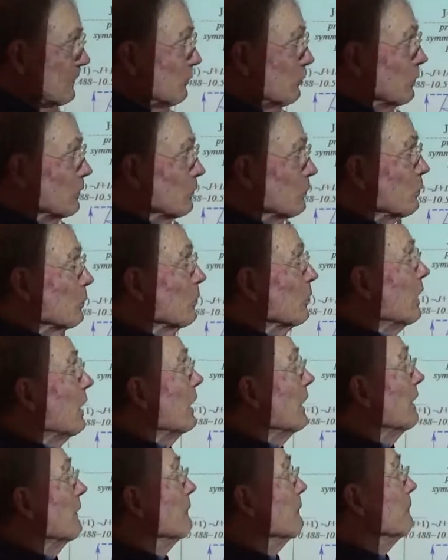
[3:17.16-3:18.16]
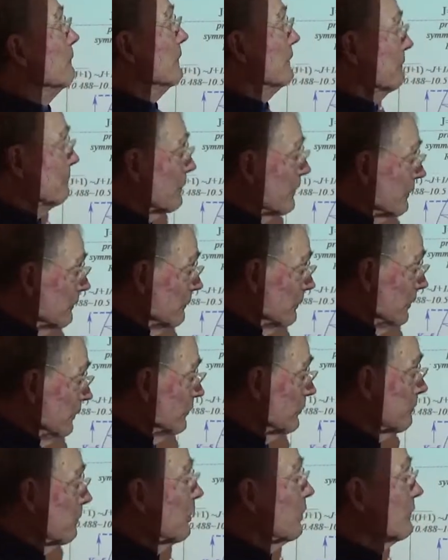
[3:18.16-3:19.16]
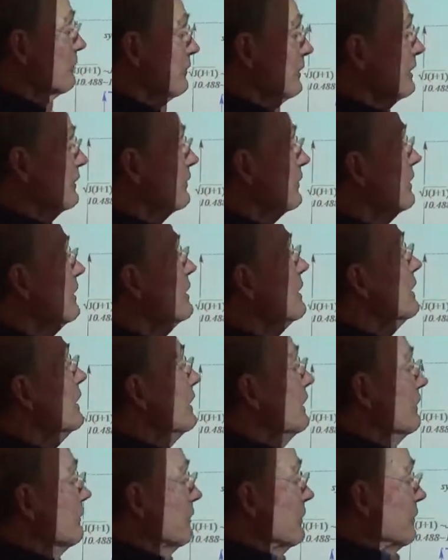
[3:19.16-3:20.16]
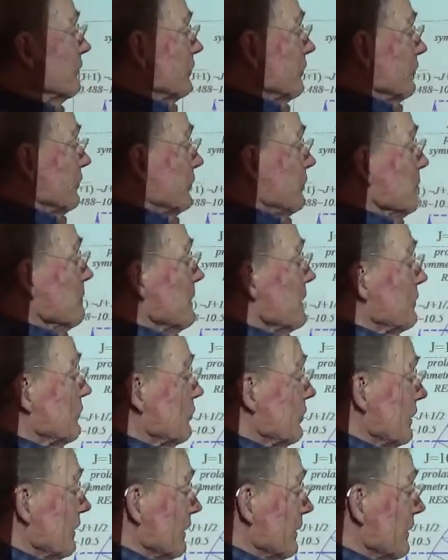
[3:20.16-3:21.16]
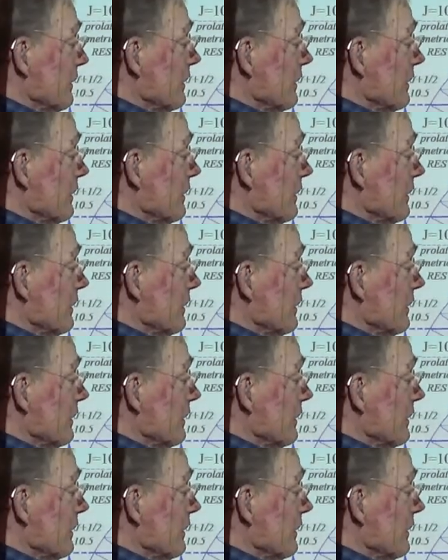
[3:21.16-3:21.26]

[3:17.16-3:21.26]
will be is perfect if it's a symmetric